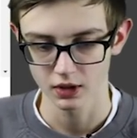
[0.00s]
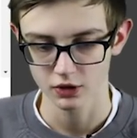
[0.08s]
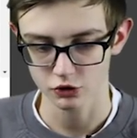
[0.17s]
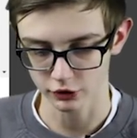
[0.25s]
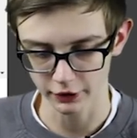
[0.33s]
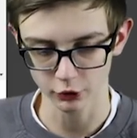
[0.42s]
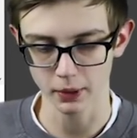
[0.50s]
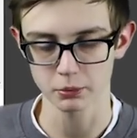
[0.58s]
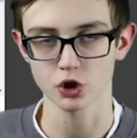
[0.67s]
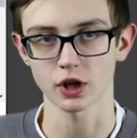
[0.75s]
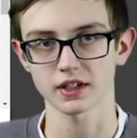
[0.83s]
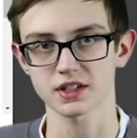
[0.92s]
String grip
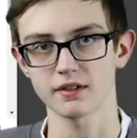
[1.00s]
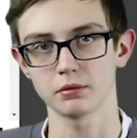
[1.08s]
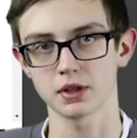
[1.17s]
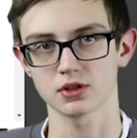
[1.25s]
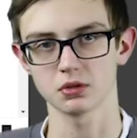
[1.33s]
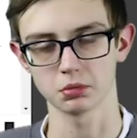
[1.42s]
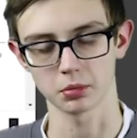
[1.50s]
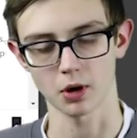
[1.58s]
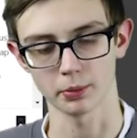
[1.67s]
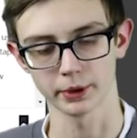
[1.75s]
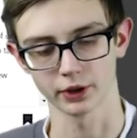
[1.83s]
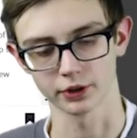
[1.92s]
tricks have been super
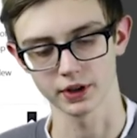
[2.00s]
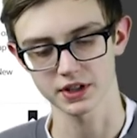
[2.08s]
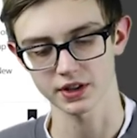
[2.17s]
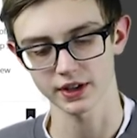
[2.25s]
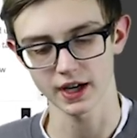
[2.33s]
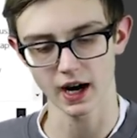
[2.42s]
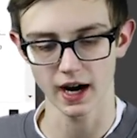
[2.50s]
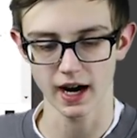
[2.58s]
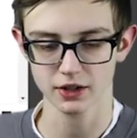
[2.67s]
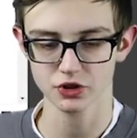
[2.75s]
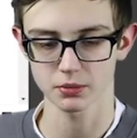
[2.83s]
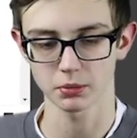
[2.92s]
popular recently. I
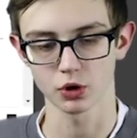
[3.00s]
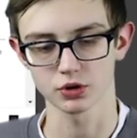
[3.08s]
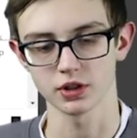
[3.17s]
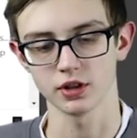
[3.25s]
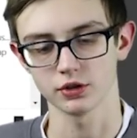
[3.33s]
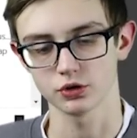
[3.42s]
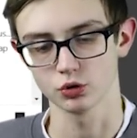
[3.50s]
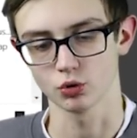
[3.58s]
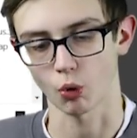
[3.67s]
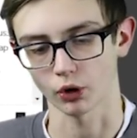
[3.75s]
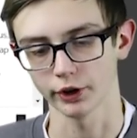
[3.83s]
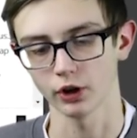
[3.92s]
actually posted a
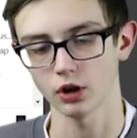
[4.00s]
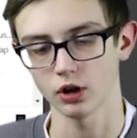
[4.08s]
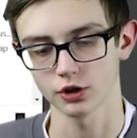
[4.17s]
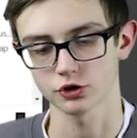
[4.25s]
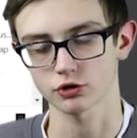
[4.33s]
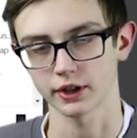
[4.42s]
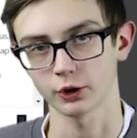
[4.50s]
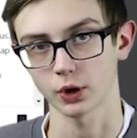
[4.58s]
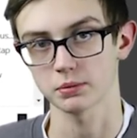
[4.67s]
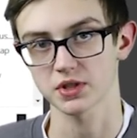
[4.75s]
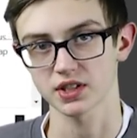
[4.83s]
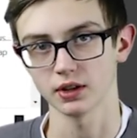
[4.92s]
tutorial on string
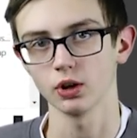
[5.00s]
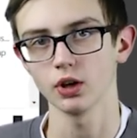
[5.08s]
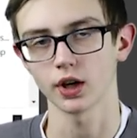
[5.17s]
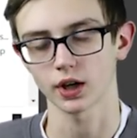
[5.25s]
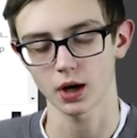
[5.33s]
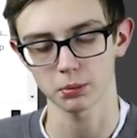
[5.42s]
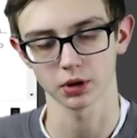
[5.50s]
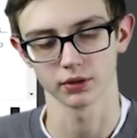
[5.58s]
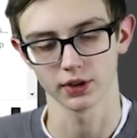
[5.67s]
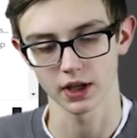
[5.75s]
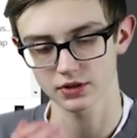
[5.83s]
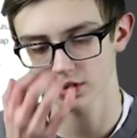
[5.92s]
grip stilt a couple
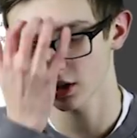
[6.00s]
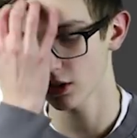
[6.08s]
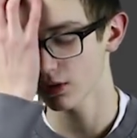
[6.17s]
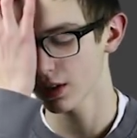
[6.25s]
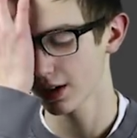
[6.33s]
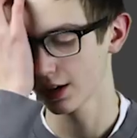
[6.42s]
of days ago.